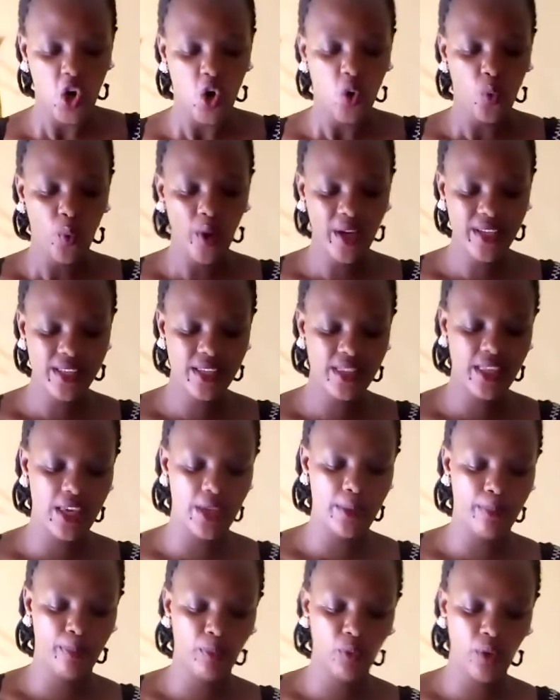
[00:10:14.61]
which they
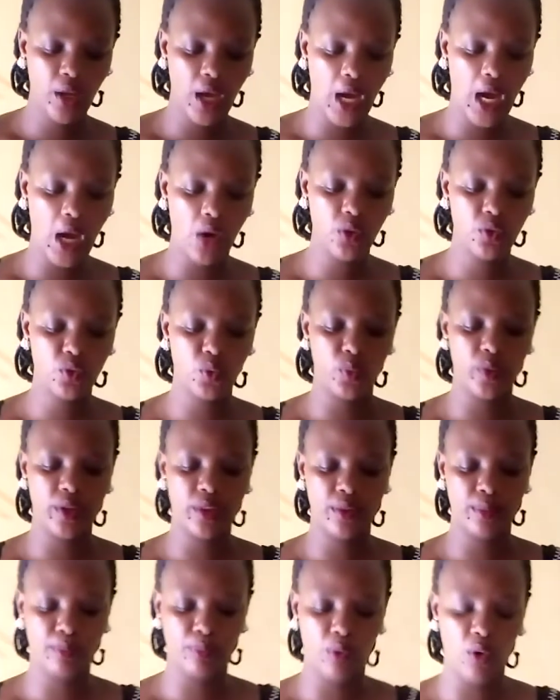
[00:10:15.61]
pull out
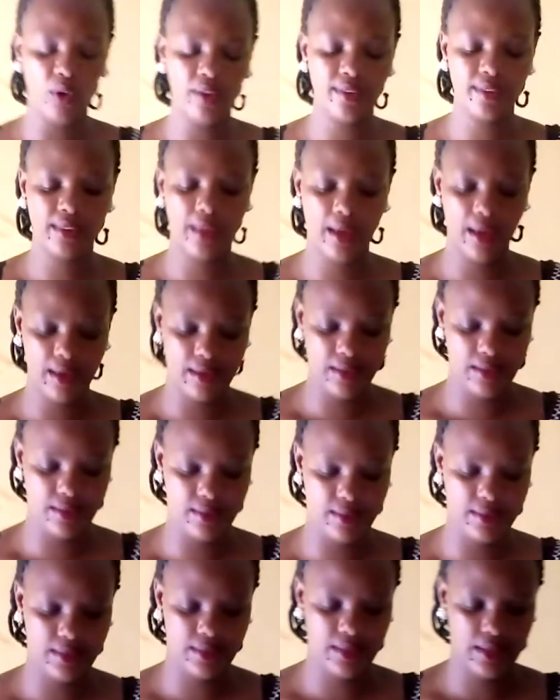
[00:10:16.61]
with both hands,
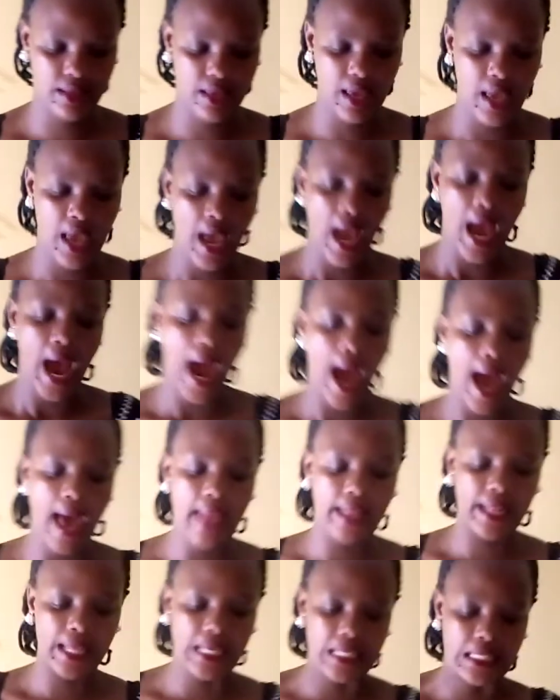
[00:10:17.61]
and
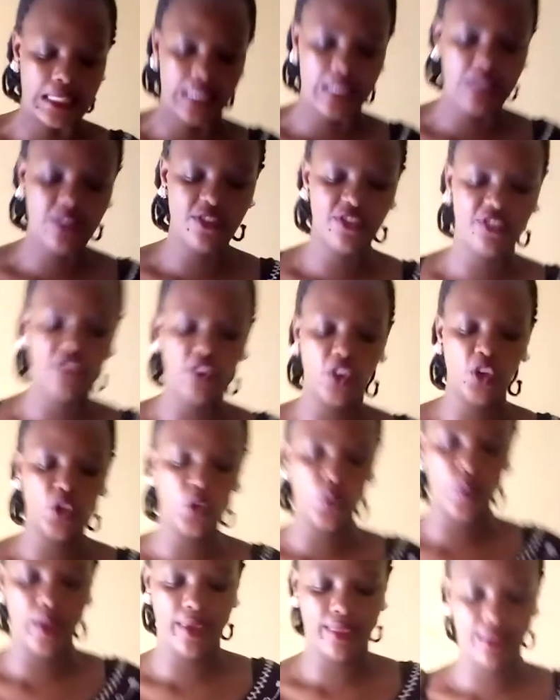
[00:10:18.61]
they sing for you
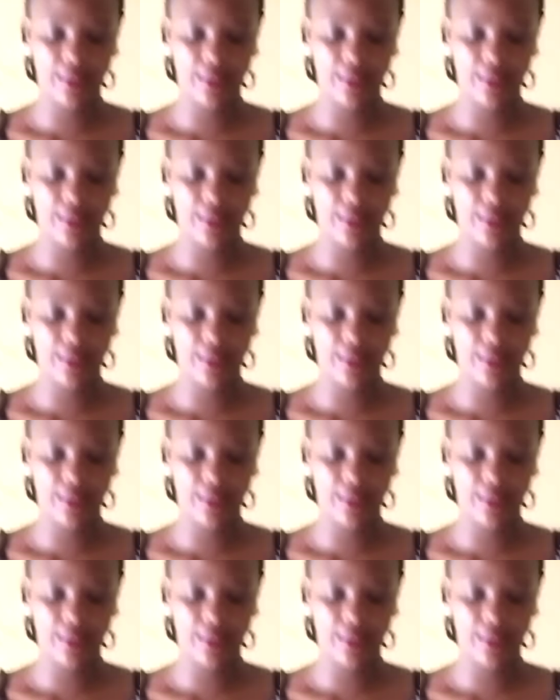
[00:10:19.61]
with